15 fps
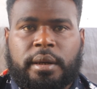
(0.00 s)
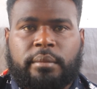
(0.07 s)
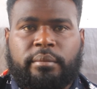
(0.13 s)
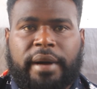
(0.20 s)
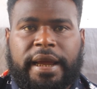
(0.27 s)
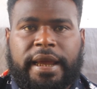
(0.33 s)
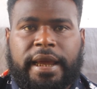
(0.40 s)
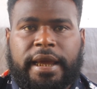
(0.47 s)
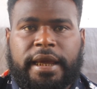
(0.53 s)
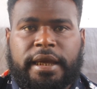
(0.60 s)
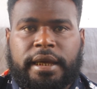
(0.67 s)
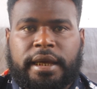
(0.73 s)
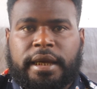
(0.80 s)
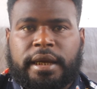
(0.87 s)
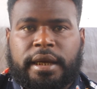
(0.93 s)
by a
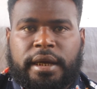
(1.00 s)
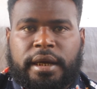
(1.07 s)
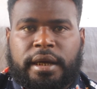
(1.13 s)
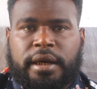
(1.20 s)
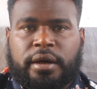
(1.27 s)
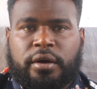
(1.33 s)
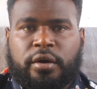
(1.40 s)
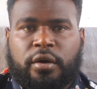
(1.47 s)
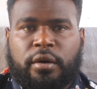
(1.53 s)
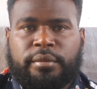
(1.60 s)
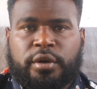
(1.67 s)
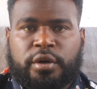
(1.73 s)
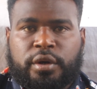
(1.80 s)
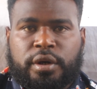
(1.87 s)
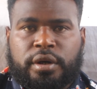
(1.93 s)

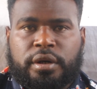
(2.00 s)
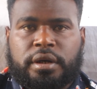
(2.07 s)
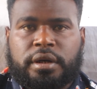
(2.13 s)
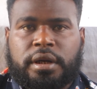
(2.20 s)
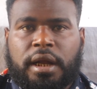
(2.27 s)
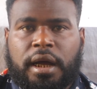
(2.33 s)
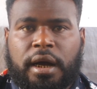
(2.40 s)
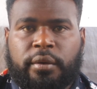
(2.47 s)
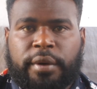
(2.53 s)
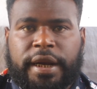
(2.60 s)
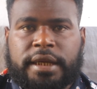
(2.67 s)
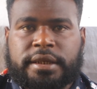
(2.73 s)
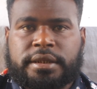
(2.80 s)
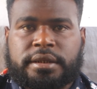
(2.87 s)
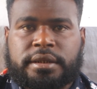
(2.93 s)
communal
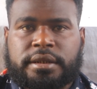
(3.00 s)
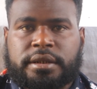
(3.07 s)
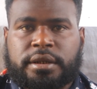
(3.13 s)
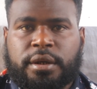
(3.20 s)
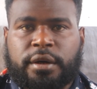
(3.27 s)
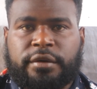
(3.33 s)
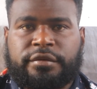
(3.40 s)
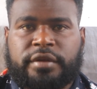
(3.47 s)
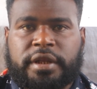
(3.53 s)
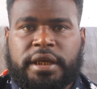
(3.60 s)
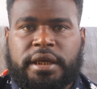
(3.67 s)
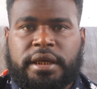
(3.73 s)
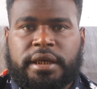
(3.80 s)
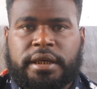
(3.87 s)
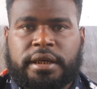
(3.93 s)
awareness
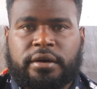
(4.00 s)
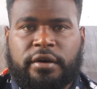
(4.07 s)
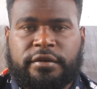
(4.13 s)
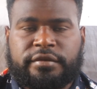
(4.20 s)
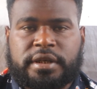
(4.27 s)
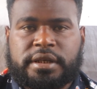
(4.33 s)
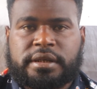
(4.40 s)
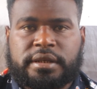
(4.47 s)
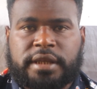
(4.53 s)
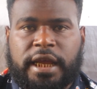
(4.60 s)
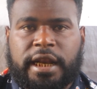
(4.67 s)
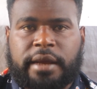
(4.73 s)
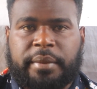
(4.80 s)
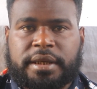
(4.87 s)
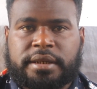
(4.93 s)
of these
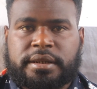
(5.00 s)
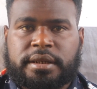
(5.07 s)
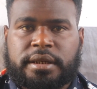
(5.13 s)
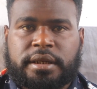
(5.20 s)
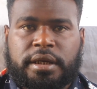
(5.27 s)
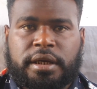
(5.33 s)
dynamics.